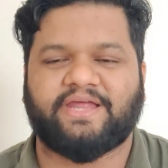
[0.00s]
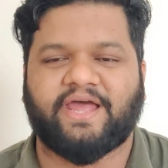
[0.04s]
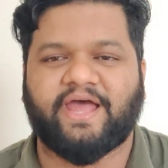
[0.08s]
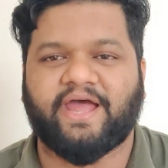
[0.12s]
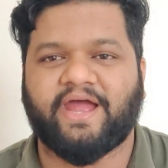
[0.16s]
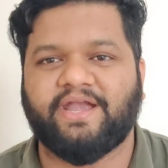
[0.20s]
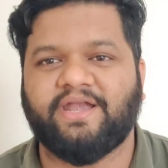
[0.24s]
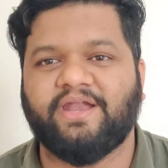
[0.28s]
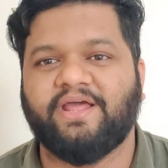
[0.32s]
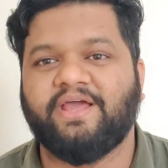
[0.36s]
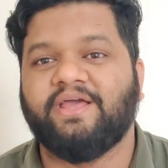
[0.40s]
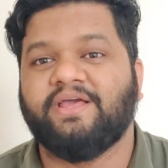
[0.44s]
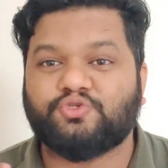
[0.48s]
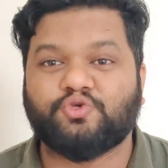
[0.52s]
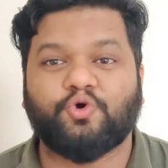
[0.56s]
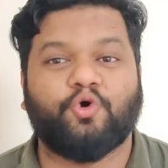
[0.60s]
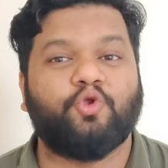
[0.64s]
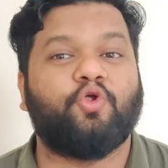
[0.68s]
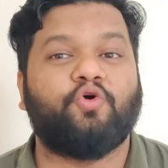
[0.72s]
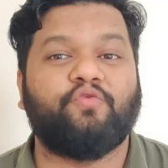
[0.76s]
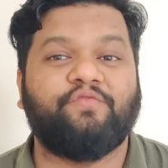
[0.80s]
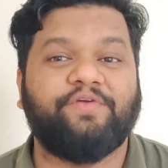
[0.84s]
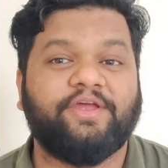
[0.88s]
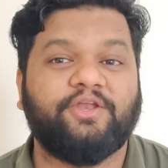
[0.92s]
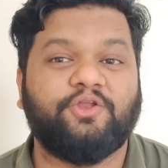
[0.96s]
and
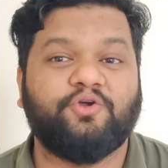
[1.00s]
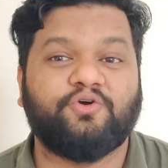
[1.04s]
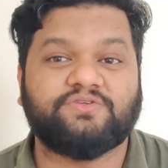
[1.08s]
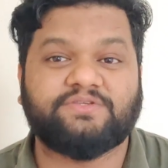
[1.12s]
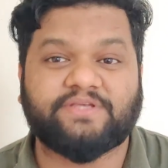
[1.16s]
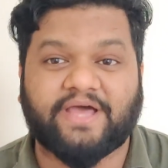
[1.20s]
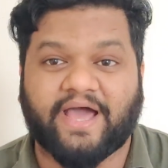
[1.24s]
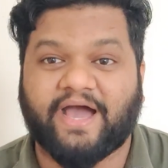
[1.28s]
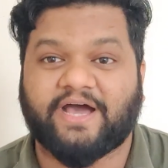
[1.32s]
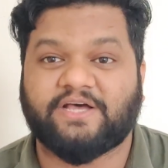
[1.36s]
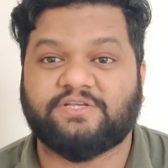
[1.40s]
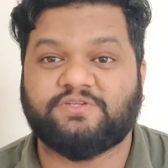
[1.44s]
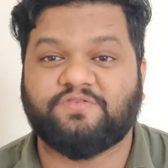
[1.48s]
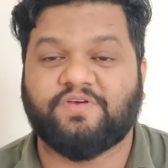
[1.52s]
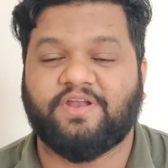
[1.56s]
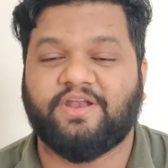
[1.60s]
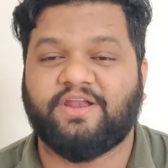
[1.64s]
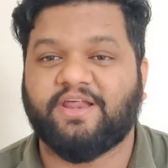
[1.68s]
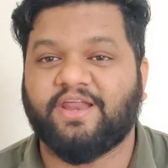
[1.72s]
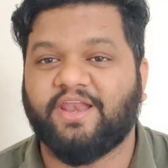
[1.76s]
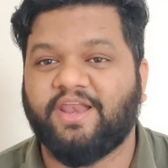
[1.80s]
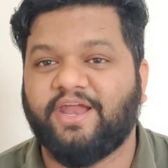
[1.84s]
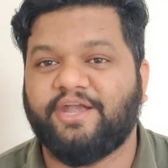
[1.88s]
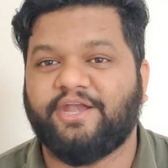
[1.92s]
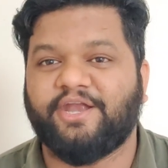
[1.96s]
solo videos as well
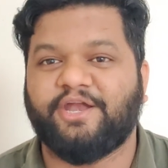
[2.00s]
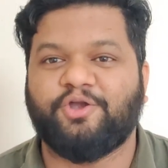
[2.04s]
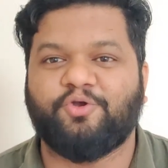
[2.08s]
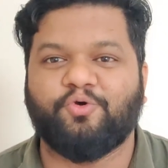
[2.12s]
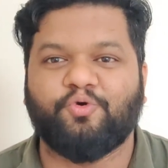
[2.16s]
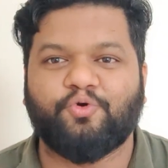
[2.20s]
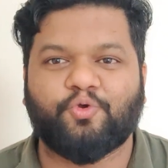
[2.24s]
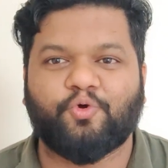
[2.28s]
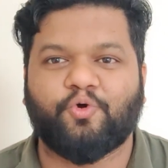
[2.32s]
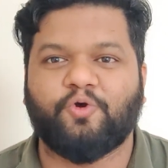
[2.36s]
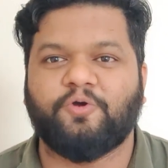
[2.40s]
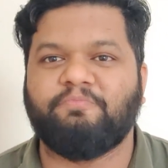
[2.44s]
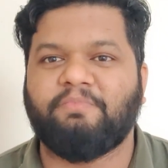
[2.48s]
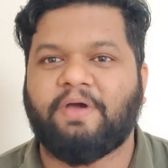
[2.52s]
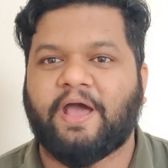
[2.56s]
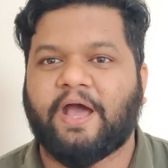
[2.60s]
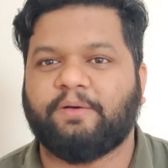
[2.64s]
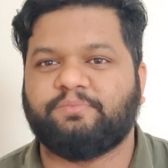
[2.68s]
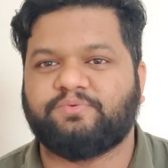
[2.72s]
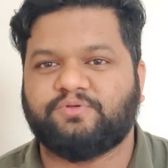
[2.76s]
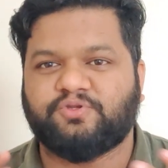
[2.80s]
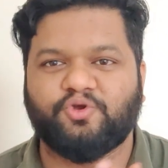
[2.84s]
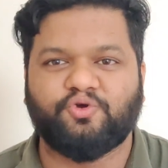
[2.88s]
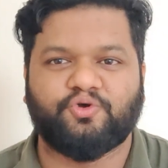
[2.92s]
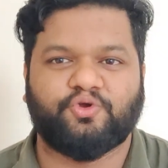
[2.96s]
related to
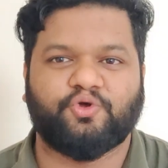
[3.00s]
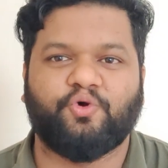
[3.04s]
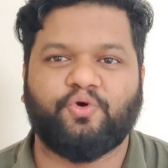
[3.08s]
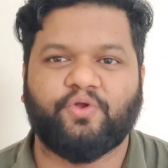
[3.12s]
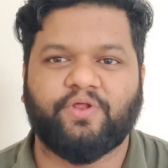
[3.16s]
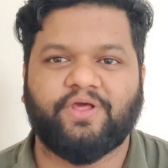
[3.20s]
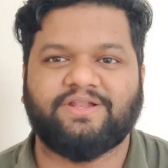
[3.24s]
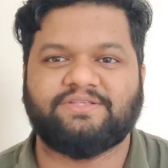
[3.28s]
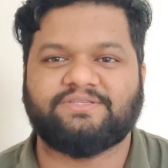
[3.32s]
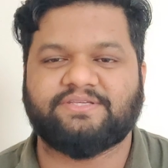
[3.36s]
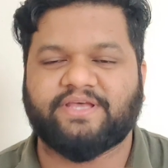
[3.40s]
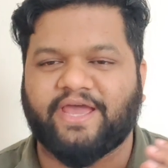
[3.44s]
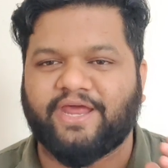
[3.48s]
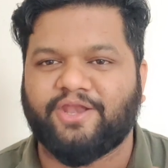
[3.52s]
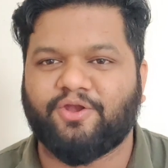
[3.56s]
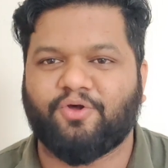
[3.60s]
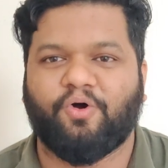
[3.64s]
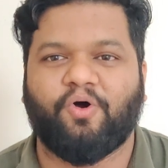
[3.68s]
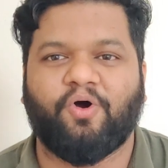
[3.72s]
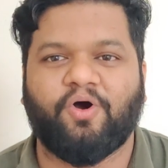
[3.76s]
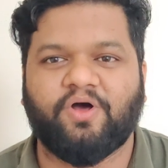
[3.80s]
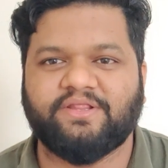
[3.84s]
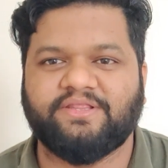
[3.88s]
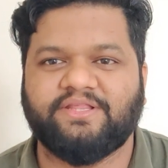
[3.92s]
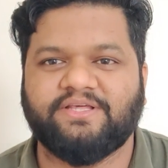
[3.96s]
roadmaps, tutorials, and
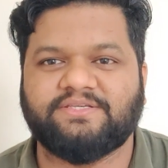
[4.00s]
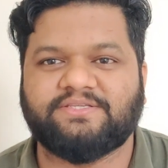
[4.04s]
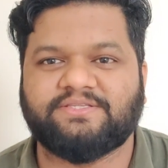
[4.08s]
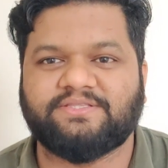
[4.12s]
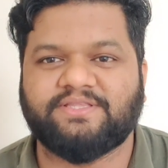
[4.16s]
all these